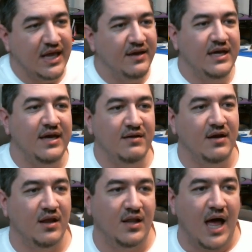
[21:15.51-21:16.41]
get
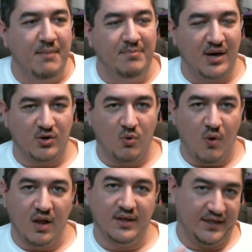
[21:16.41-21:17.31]
a lot better
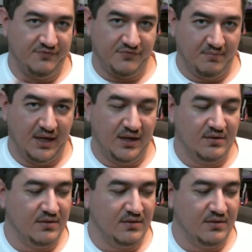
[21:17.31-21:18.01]
quality for me.